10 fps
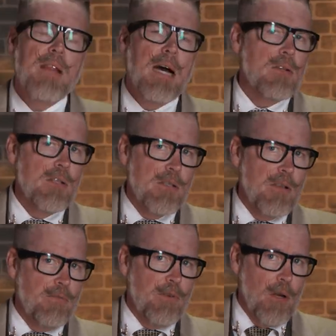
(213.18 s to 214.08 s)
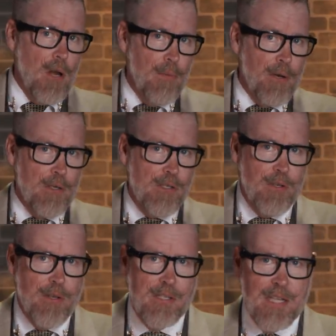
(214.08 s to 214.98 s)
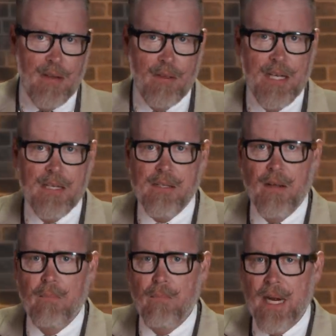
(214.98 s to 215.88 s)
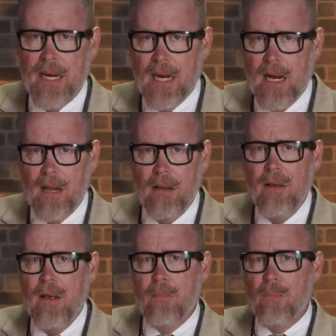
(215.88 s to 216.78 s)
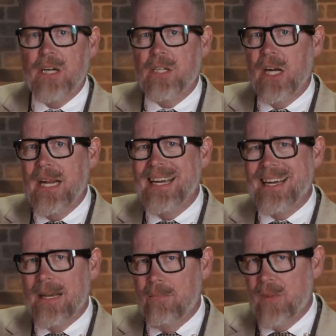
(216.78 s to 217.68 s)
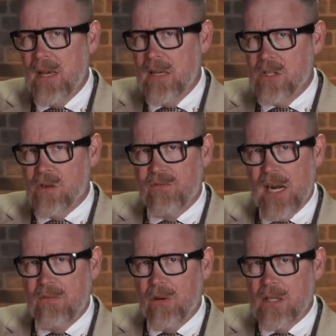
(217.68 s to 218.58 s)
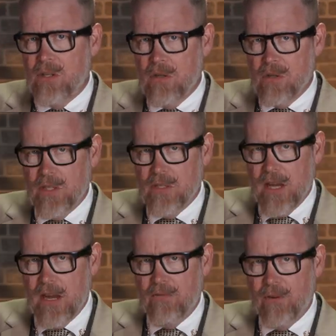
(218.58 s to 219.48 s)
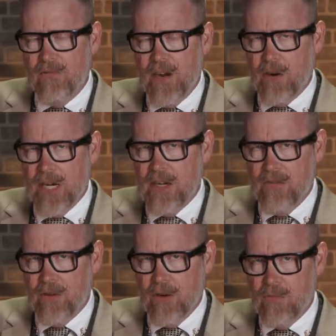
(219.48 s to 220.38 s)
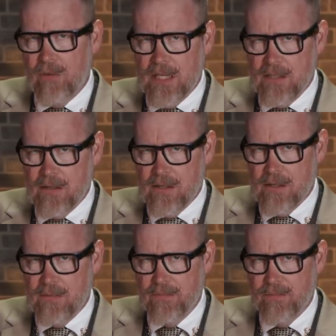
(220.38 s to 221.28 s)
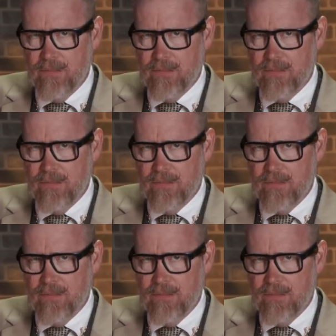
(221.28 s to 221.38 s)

Thousands of kilometers to the southeast in Bengal, British India, survival is also at stake for very different reasons.